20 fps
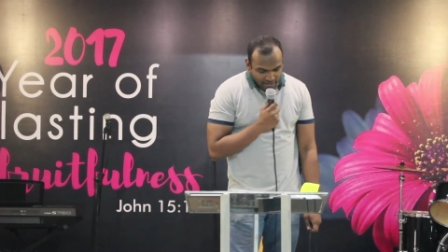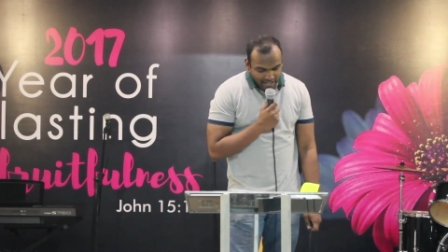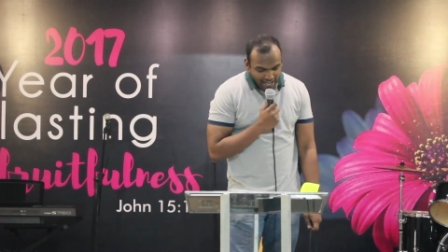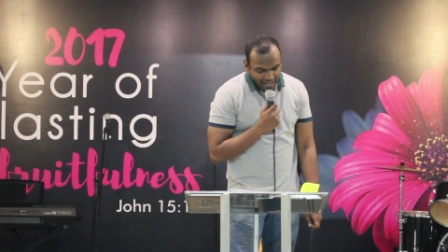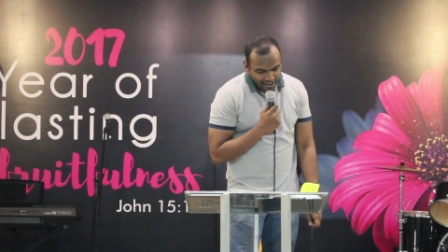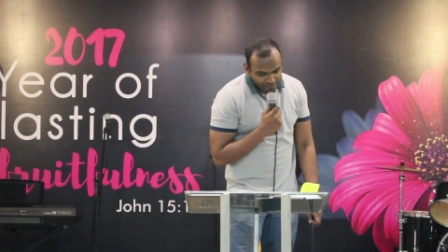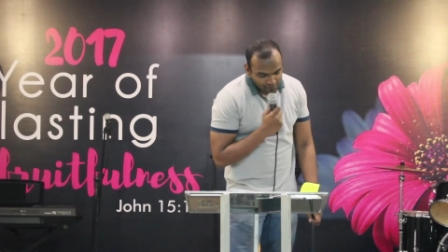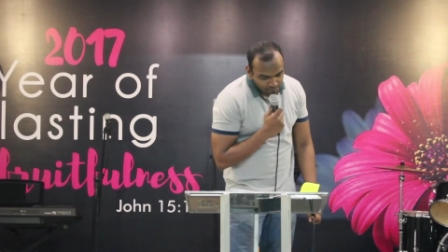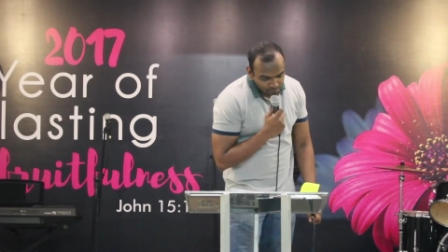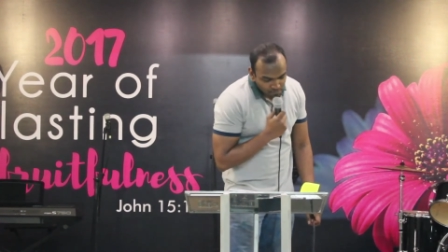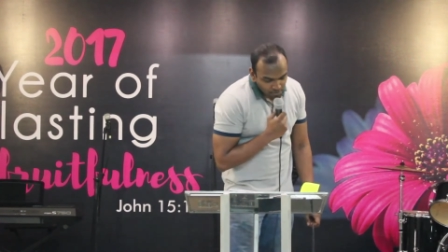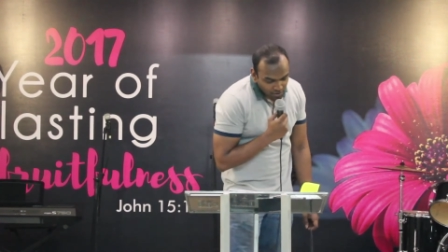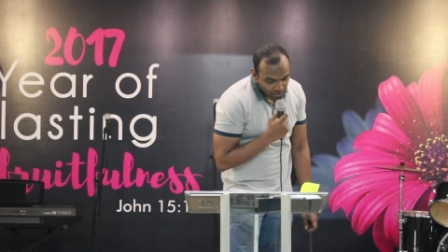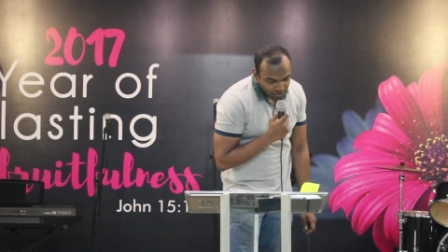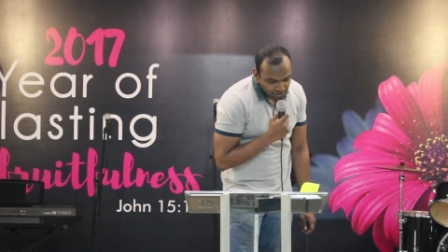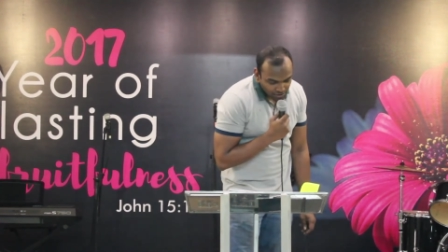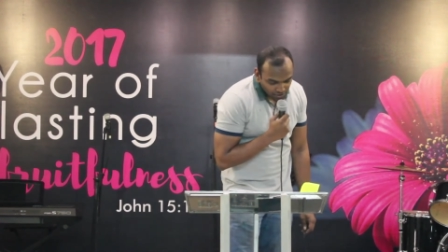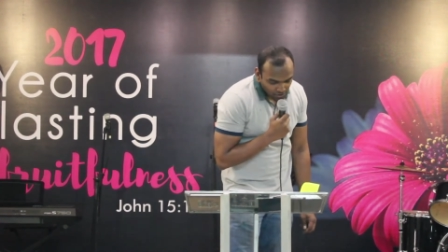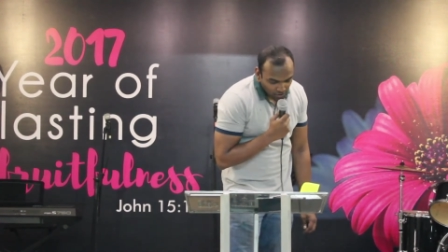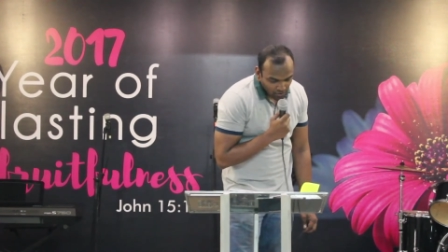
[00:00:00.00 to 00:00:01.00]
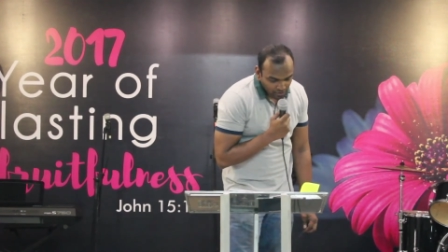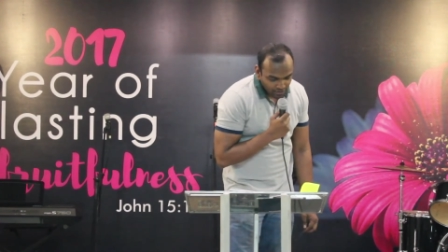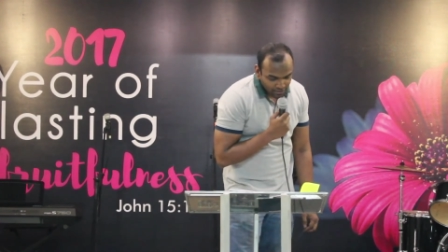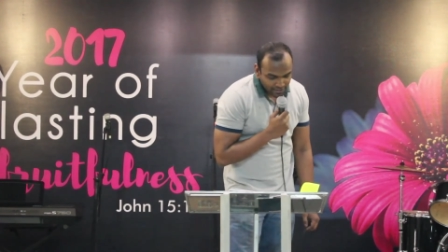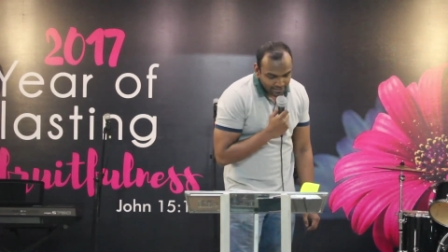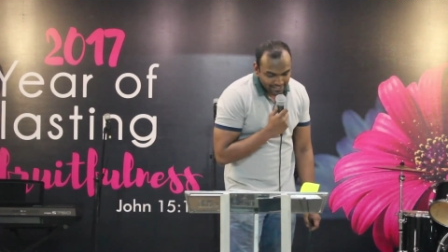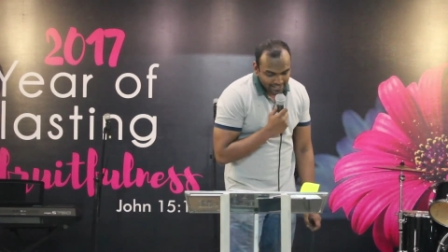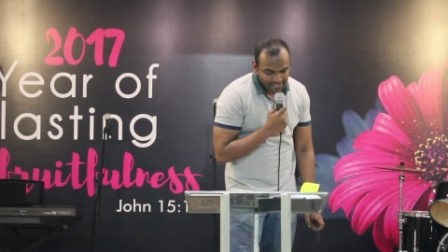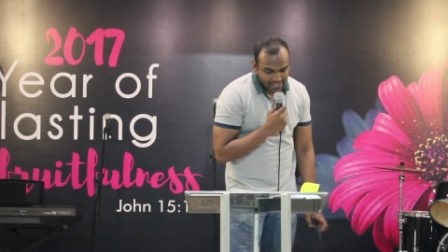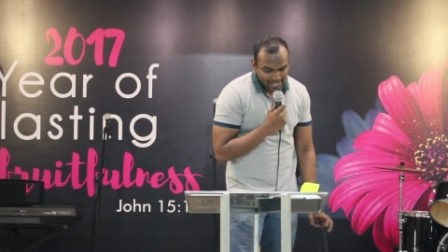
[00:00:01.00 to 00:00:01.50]
Have mercy on
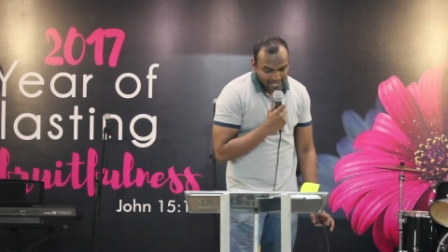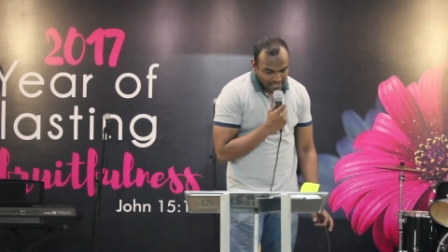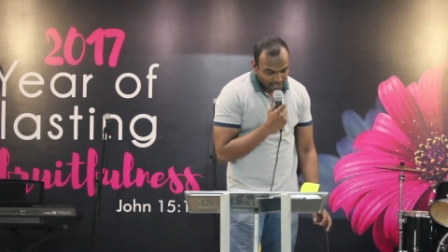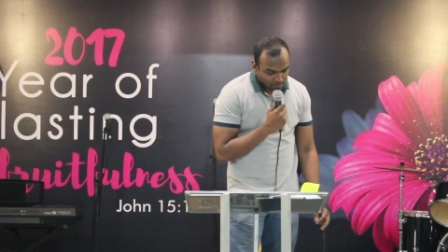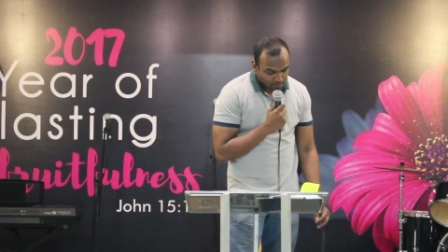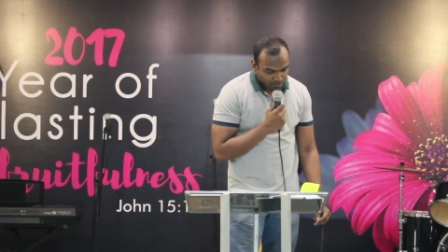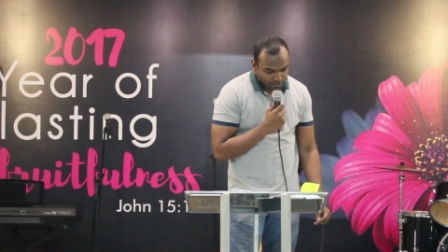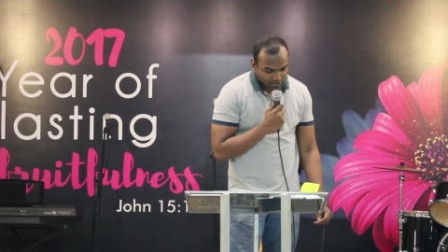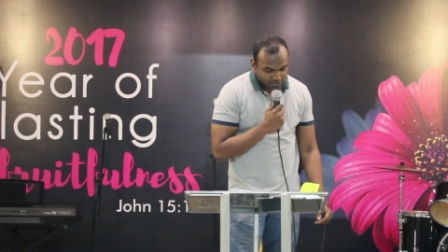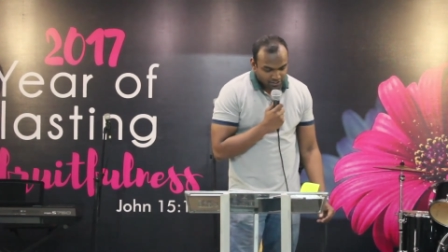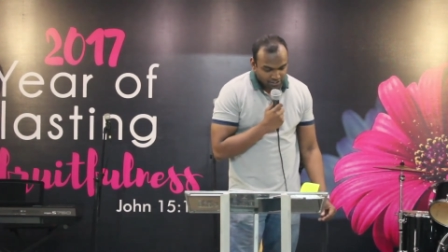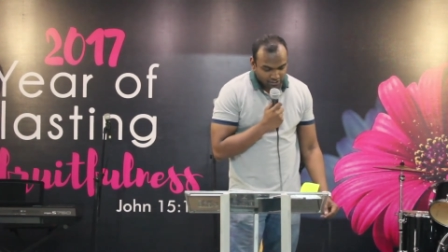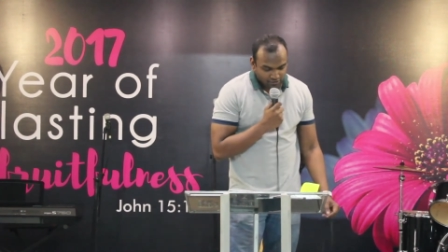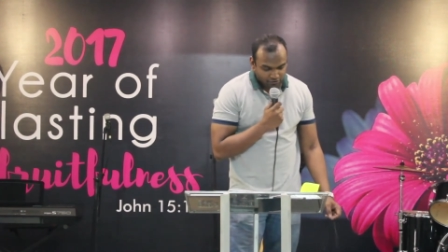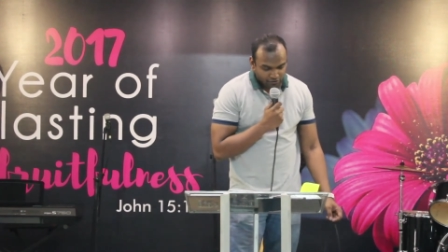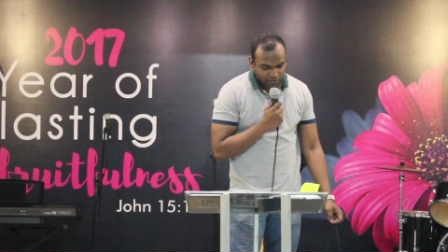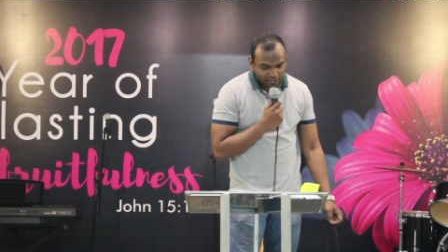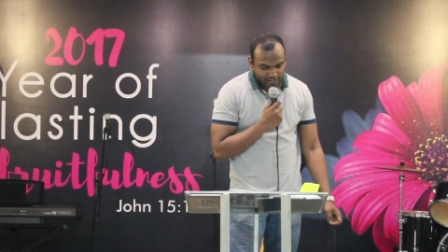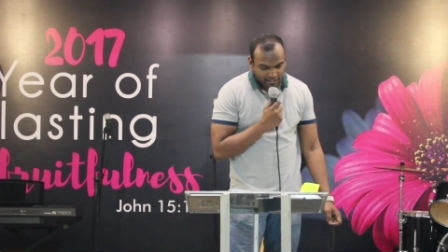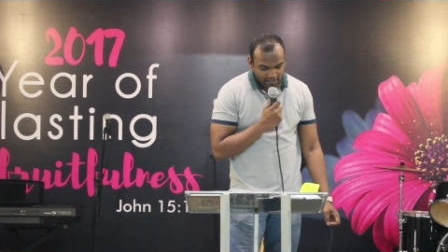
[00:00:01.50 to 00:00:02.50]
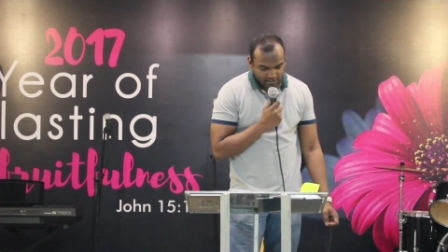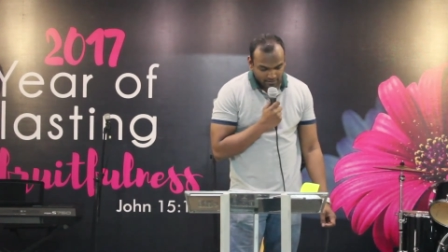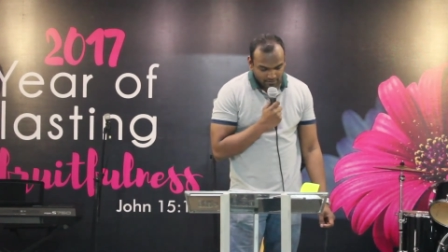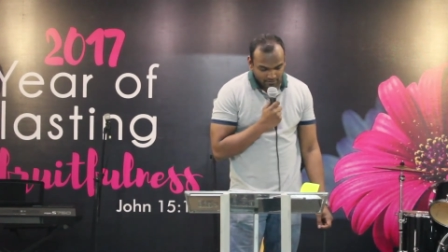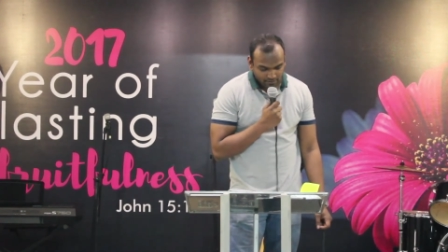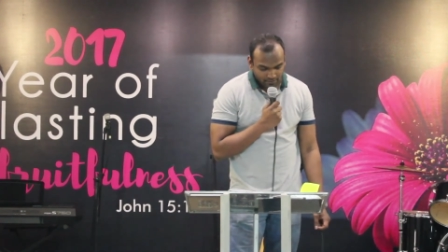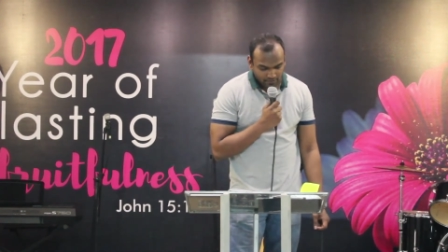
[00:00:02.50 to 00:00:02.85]
us and help us if you can.